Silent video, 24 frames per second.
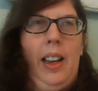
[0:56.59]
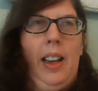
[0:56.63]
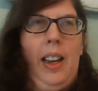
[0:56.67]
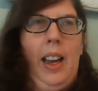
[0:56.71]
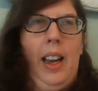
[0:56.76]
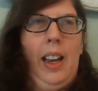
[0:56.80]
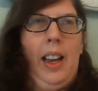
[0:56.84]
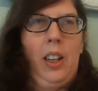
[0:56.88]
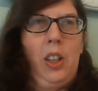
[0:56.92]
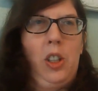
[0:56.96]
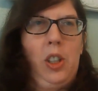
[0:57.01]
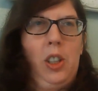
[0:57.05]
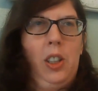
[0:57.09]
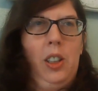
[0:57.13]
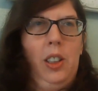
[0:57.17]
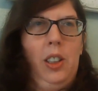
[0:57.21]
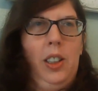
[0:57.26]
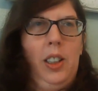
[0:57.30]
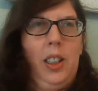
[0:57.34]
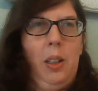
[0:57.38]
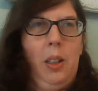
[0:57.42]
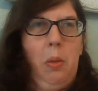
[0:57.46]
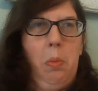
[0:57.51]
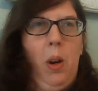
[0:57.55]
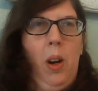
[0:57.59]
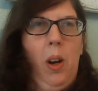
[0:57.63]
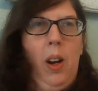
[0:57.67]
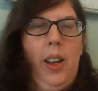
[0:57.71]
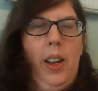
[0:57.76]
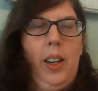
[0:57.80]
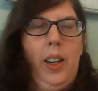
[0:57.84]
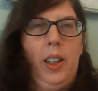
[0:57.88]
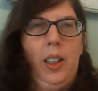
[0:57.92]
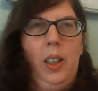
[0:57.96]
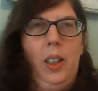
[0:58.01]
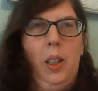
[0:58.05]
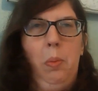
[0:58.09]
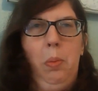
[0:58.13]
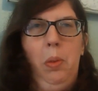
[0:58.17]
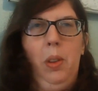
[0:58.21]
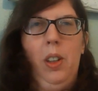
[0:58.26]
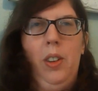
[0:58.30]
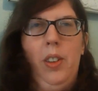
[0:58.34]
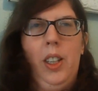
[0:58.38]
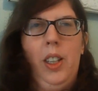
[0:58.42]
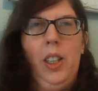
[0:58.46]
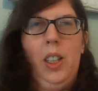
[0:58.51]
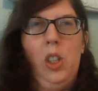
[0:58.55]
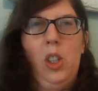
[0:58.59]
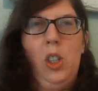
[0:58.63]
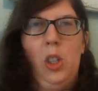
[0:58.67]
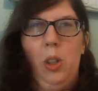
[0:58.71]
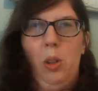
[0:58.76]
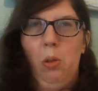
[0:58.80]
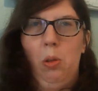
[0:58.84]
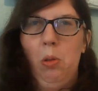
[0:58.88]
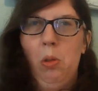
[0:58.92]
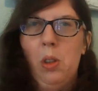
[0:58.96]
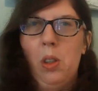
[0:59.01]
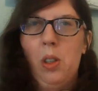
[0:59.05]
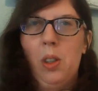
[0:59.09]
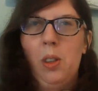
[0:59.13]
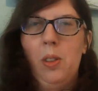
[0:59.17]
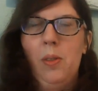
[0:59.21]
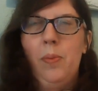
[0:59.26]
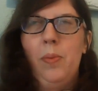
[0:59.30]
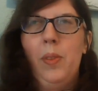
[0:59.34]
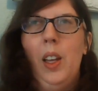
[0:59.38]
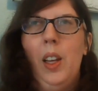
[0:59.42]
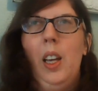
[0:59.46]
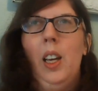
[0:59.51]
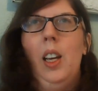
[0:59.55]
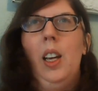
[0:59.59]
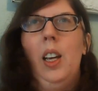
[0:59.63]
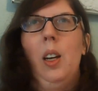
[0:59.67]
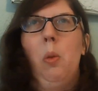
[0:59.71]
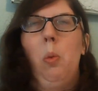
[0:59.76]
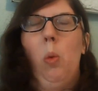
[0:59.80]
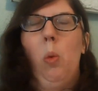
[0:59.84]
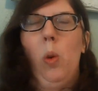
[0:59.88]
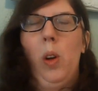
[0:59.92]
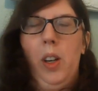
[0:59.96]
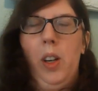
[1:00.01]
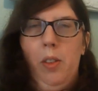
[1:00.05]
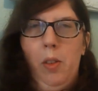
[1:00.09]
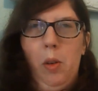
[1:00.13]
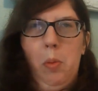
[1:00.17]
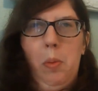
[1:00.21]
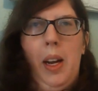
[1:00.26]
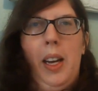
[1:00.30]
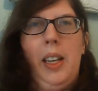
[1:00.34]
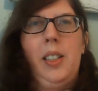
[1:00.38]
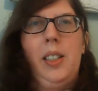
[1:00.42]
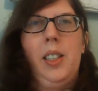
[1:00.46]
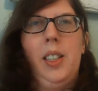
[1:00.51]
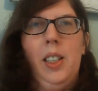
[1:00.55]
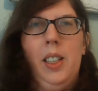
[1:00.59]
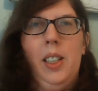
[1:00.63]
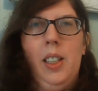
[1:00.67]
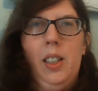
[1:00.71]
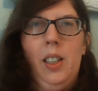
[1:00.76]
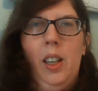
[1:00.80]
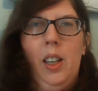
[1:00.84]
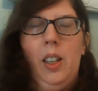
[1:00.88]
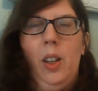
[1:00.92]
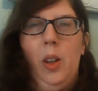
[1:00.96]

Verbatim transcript: I actually bought a couple of these used one of them I did.